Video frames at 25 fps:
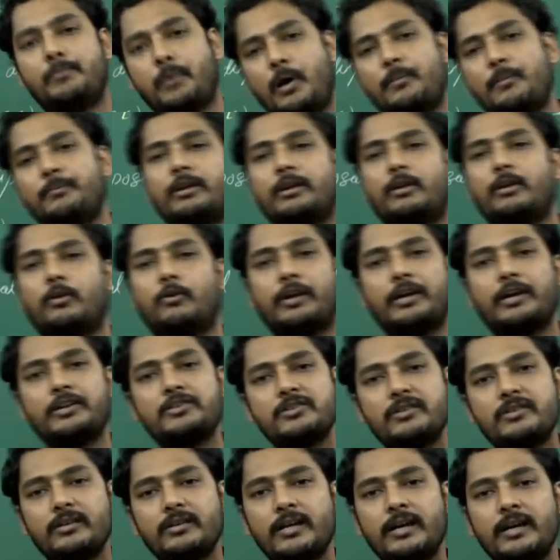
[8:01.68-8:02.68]
proper
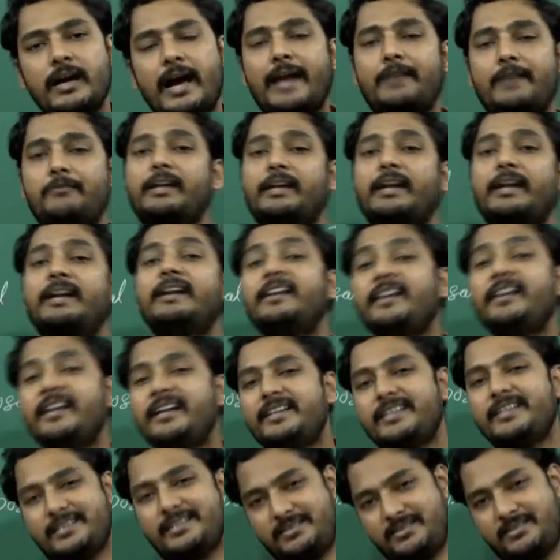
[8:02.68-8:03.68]
location and we can
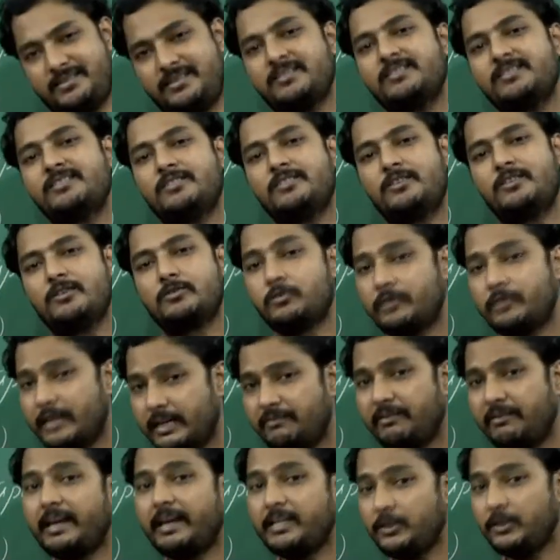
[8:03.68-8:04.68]
treat it so
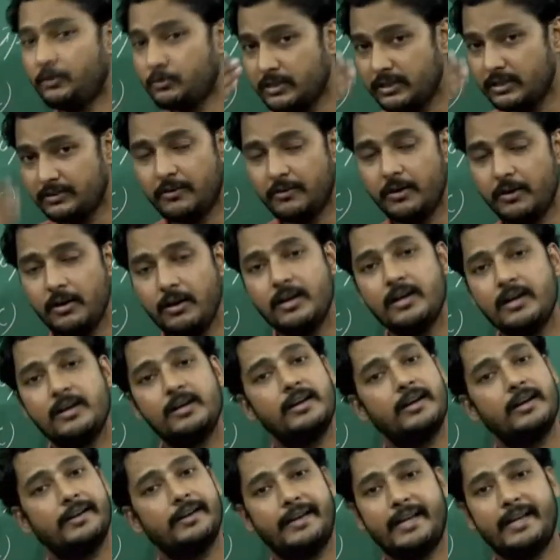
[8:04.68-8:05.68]
that we can use it for
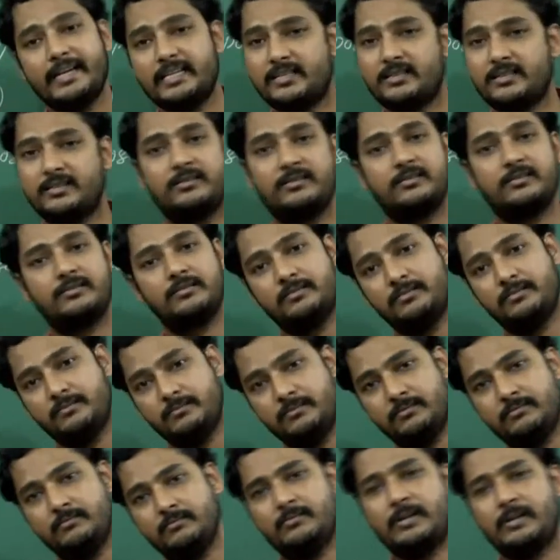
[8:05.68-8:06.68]
next
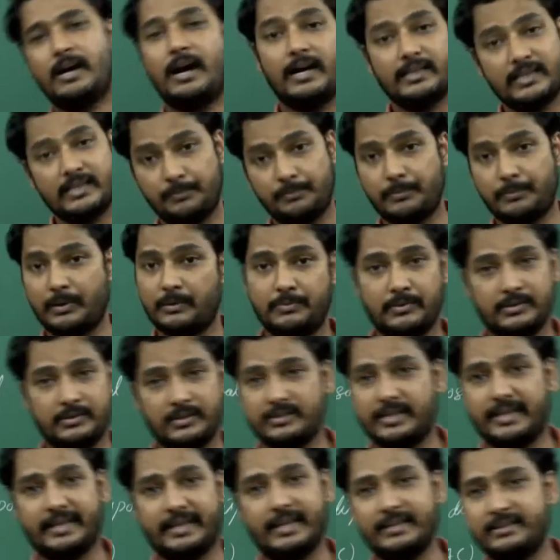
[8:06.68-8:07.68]
other
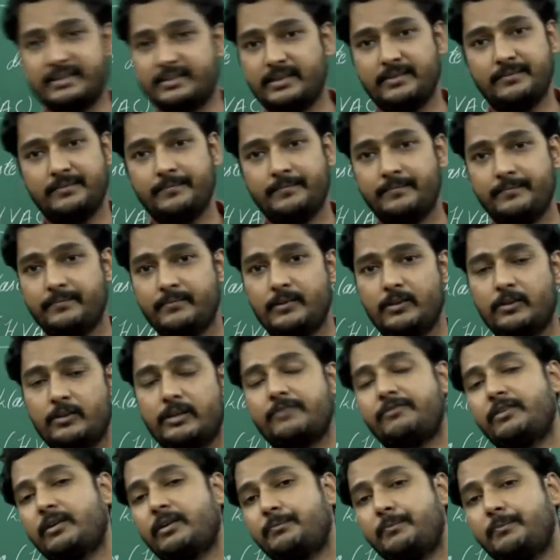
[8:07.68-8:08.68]
purposes, I can say.
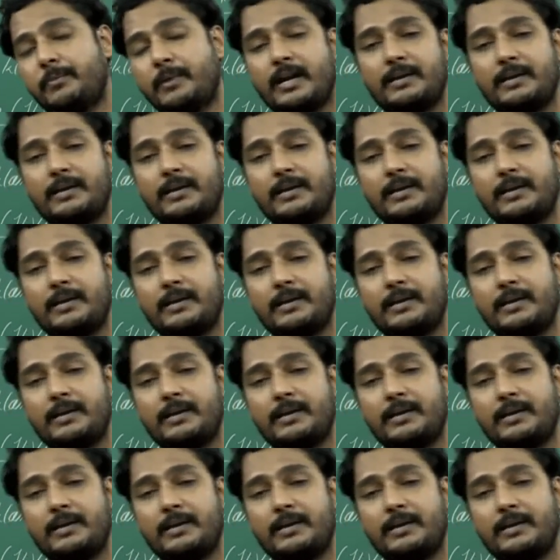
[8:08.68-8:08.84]
Okay, for